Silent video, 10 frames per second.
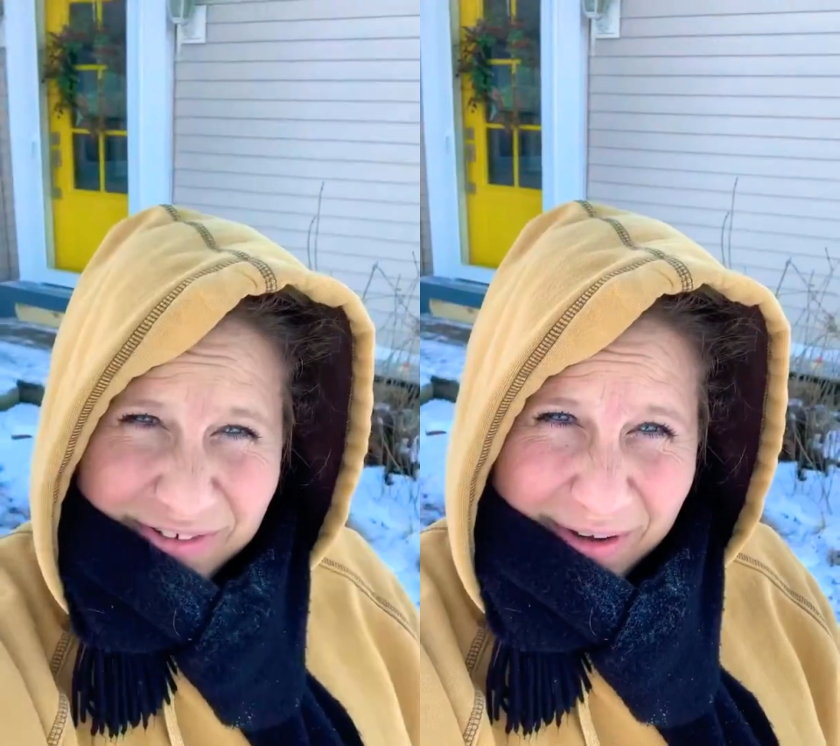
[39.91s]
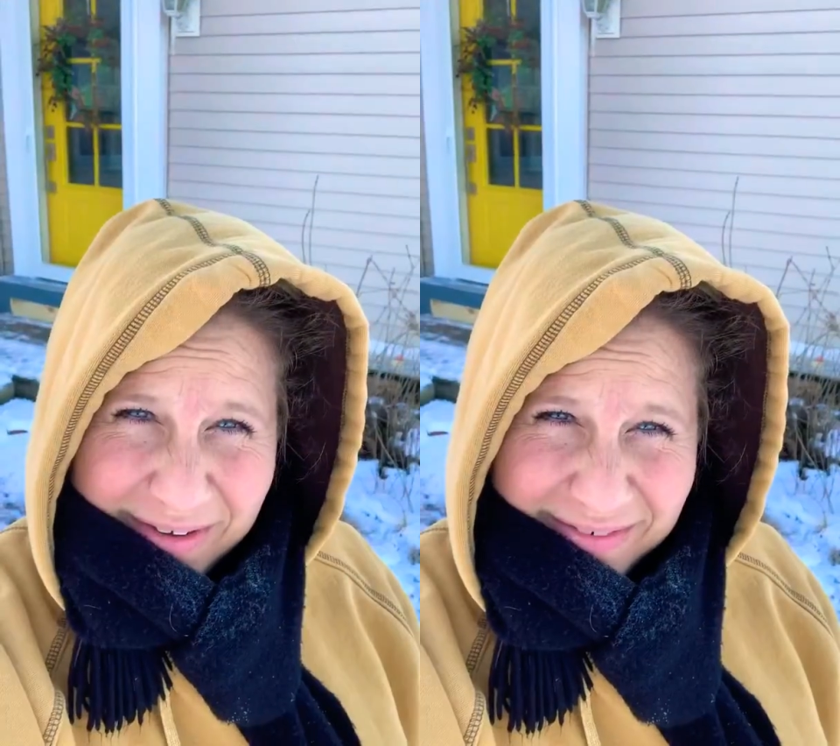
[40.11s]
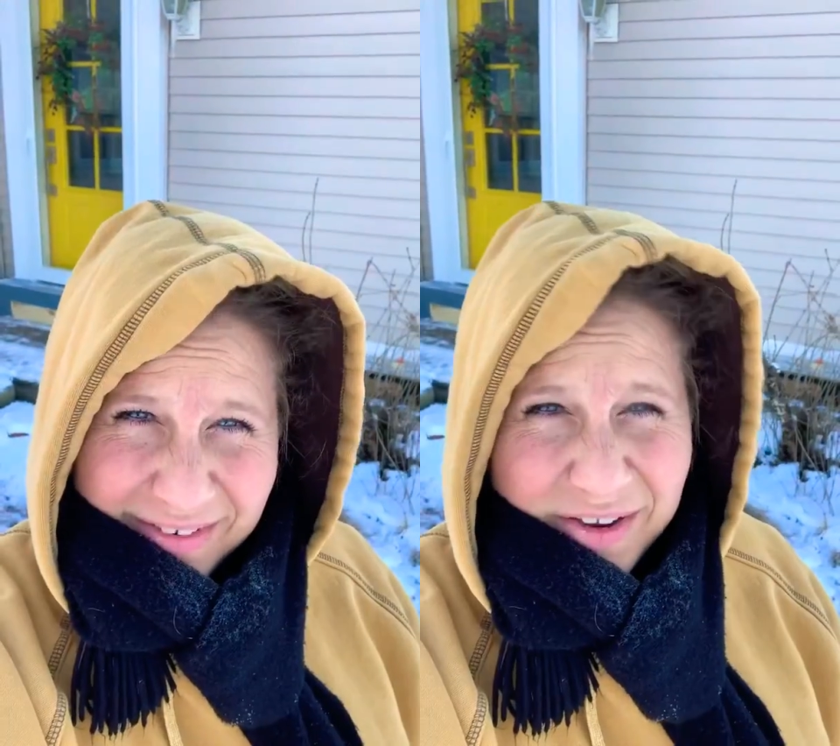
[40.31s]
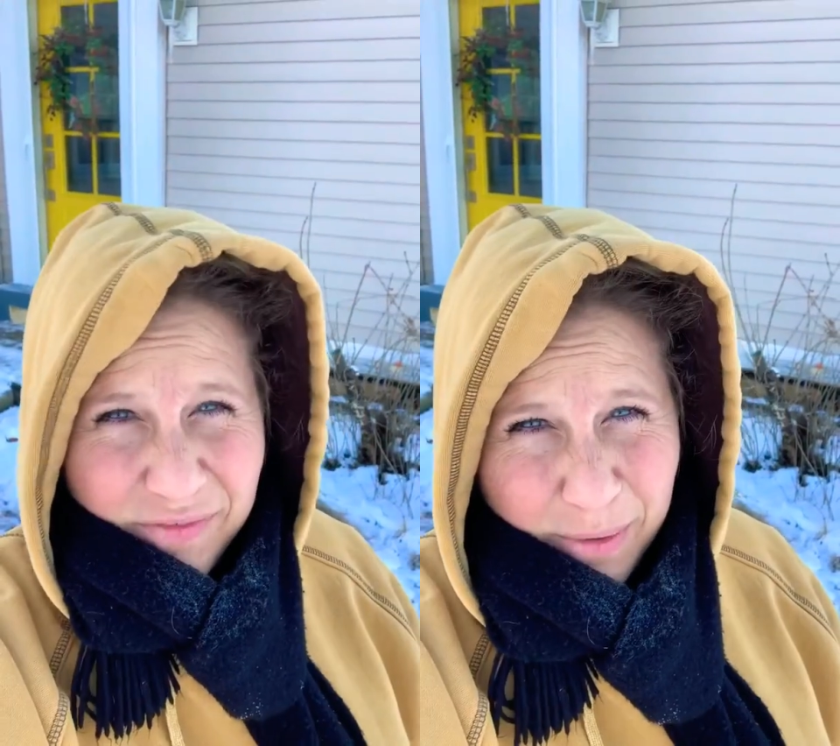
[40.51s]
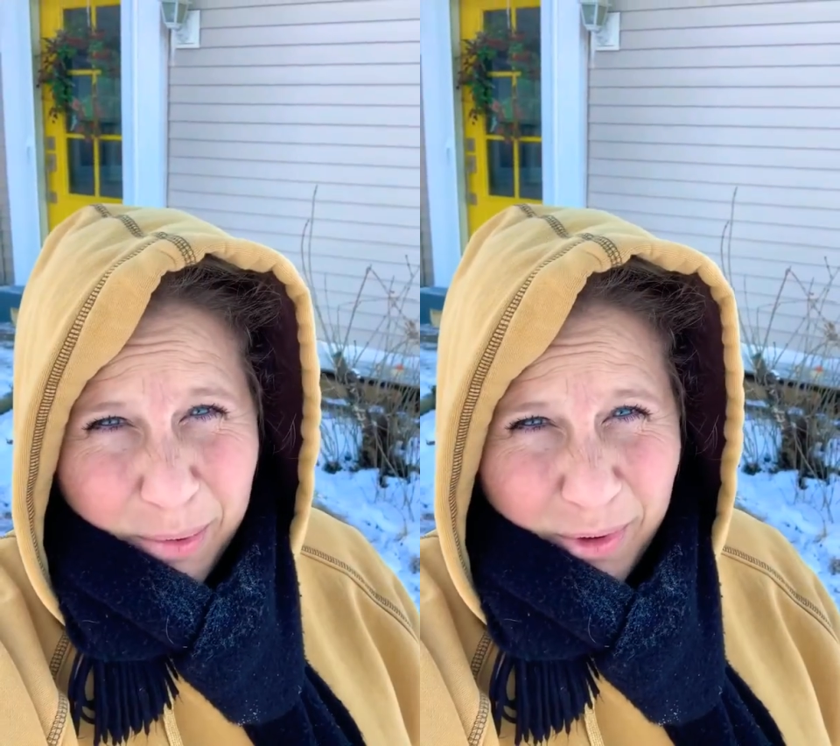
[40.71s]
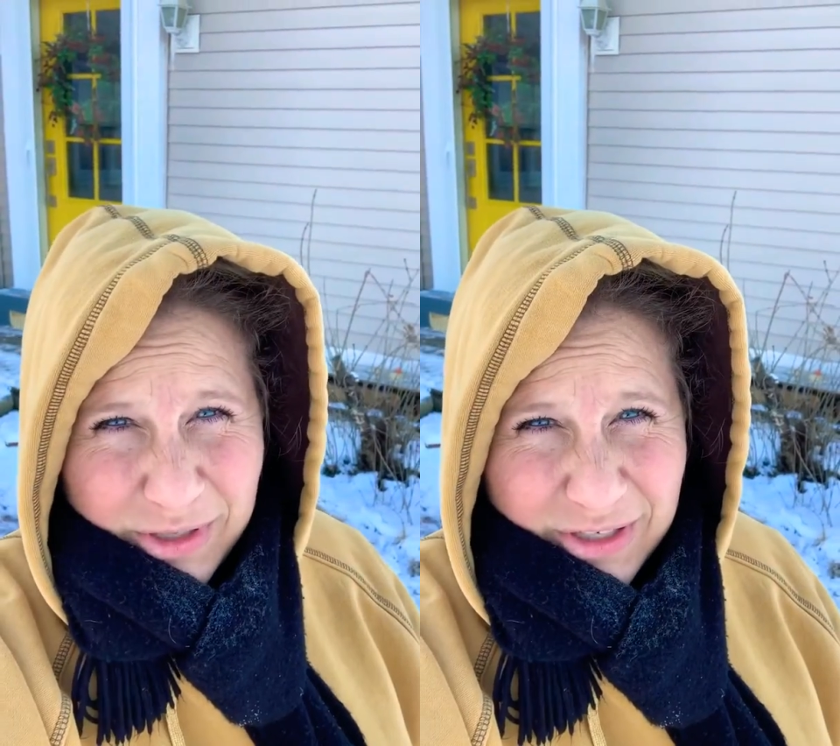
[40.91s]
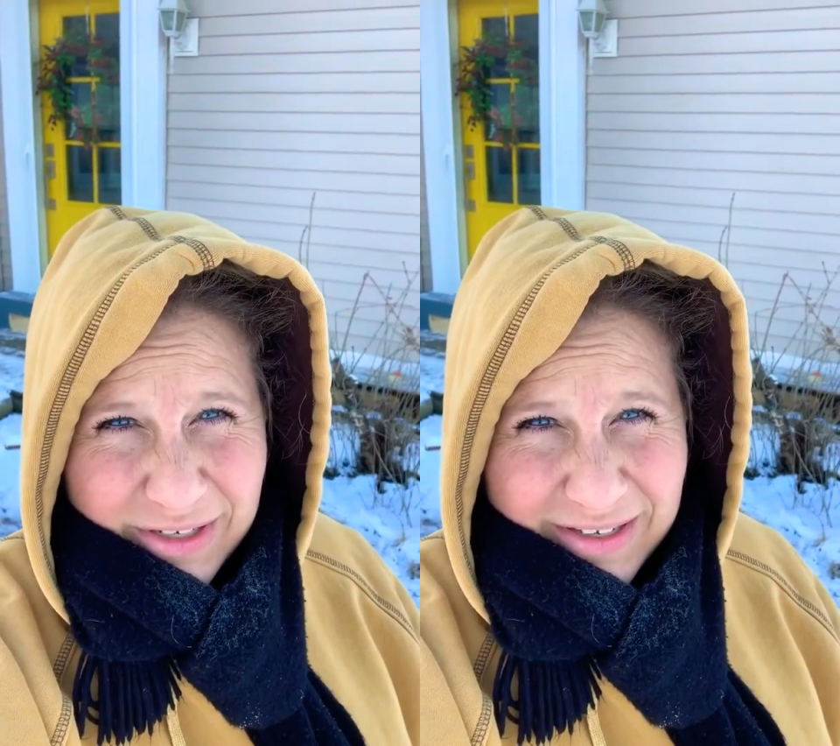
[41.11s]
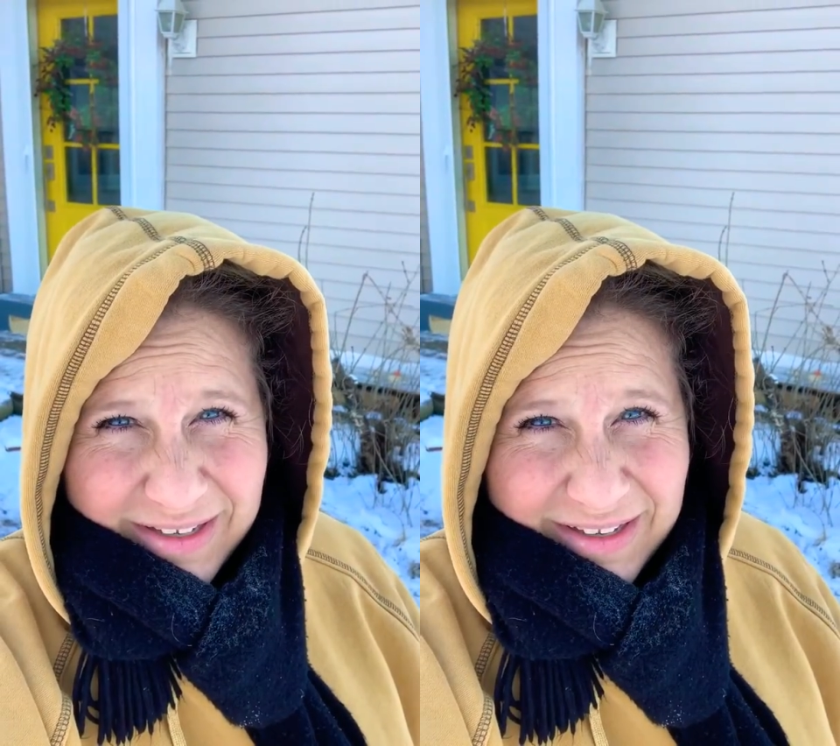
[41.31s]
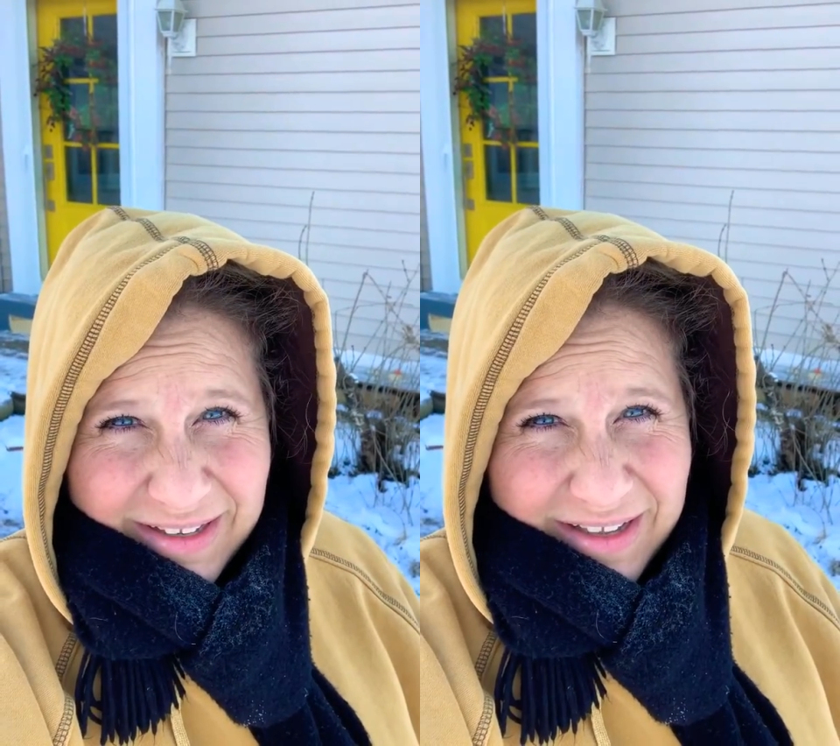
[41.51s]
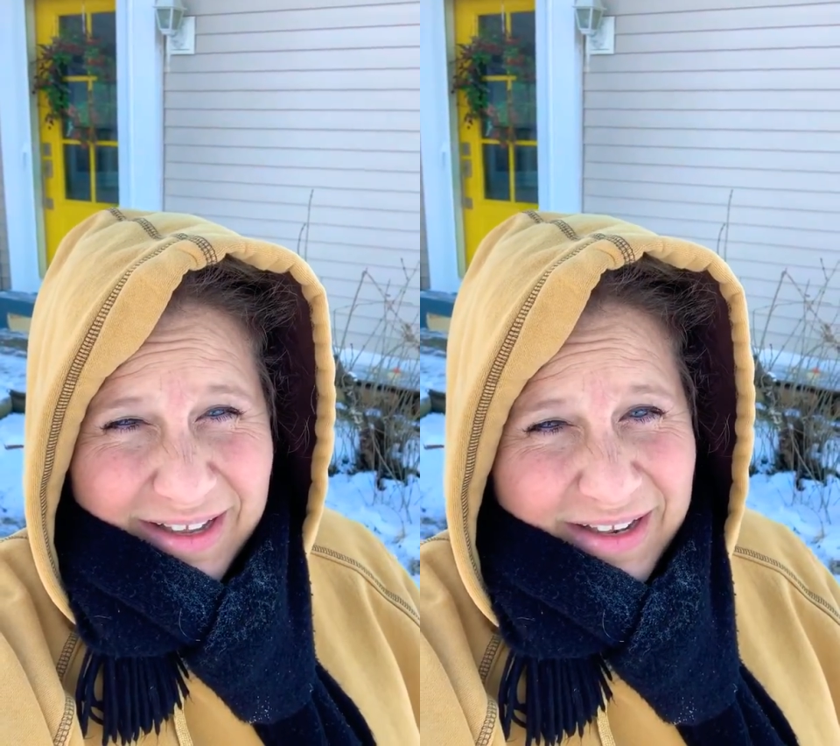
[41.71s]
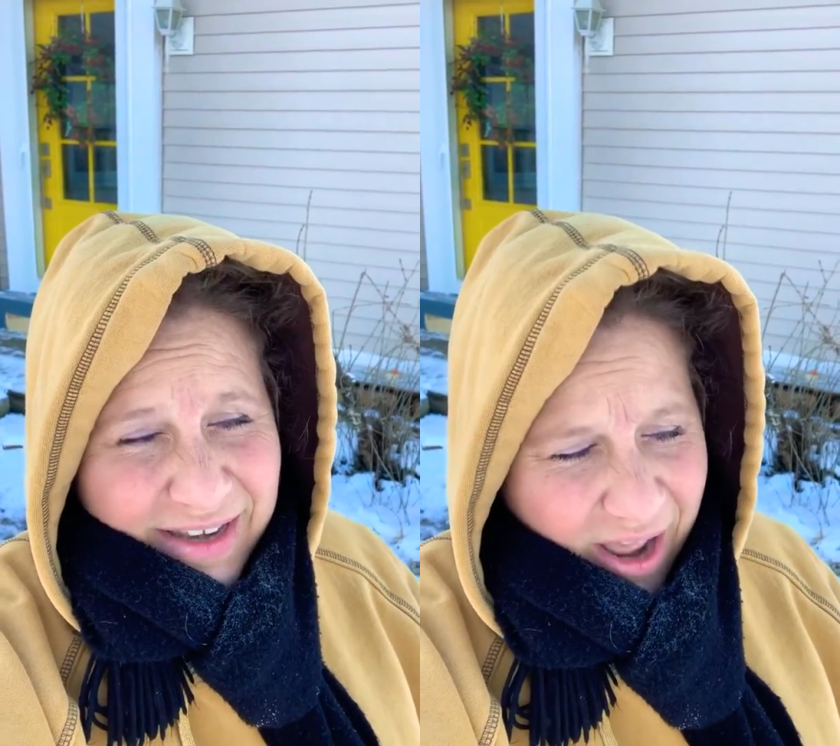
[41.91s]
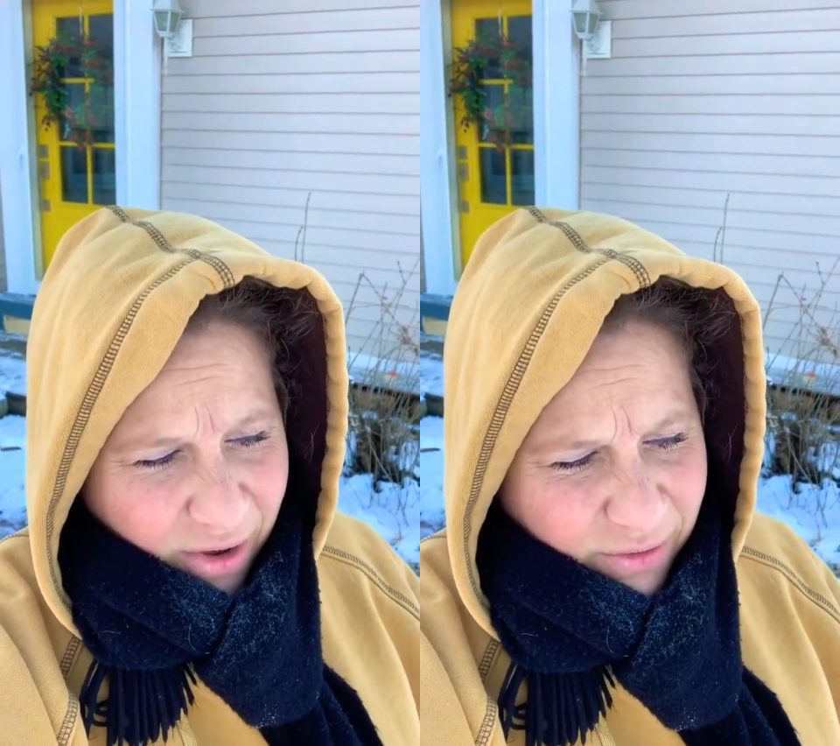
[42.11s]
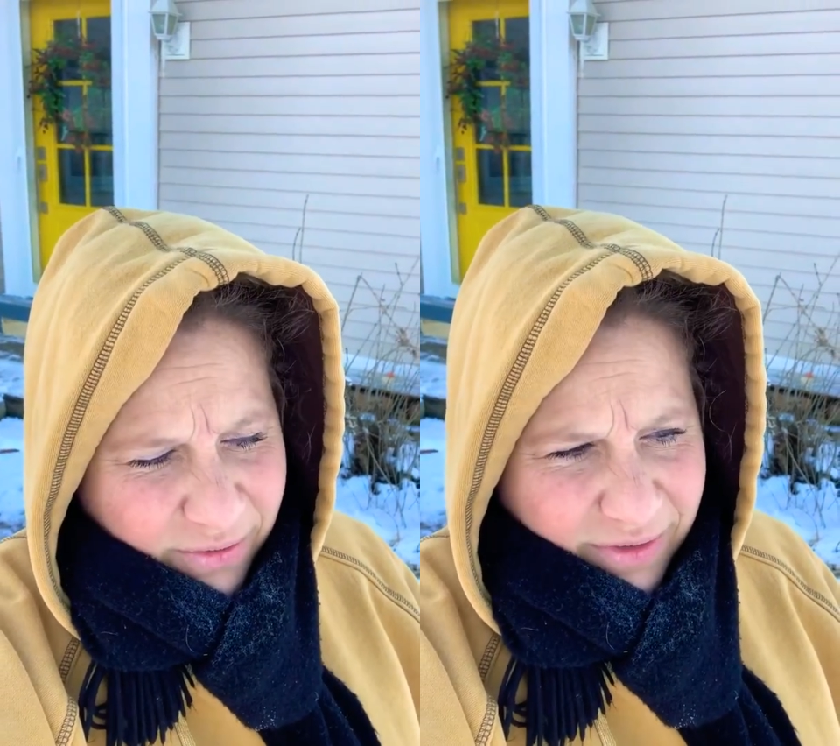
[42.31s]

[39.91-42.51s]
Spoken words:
right, a front porch. Now,